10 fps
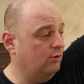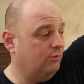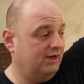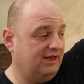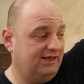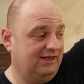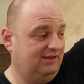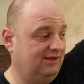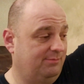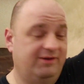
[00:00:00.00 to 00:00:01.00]
when I need a
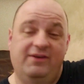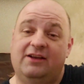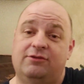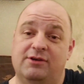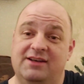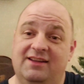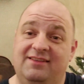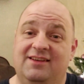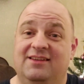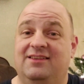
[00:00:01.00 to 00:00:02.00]
little bit of extra
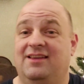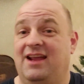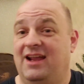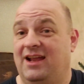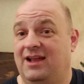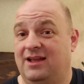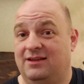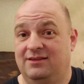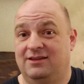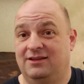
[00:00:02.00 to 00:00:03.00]
distance,
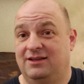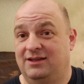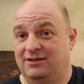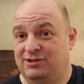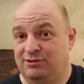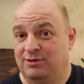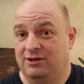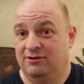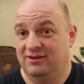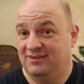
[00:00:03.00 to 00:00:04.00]
and the
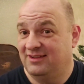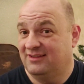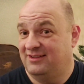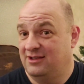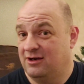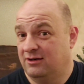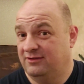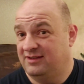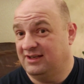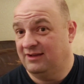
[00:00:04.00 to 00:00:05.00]
260
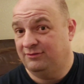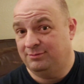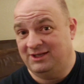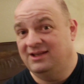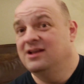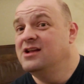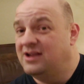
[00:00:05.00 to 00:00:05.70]
yards that it gives me